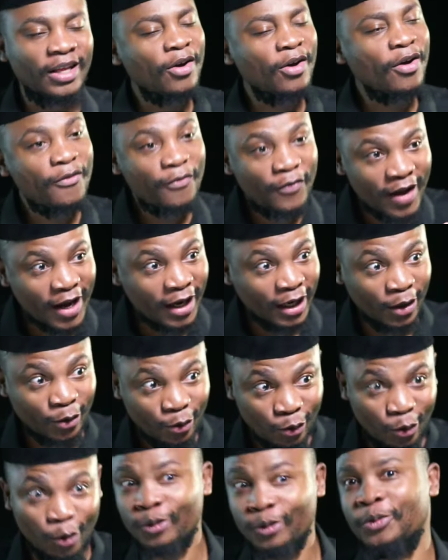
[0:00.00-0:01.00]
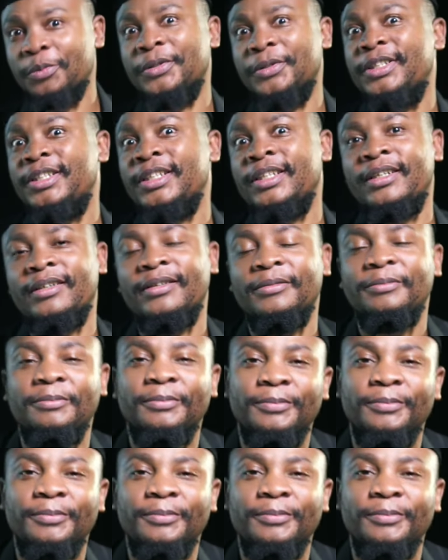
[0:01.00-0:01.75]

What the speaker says: they are very close to Bushiri.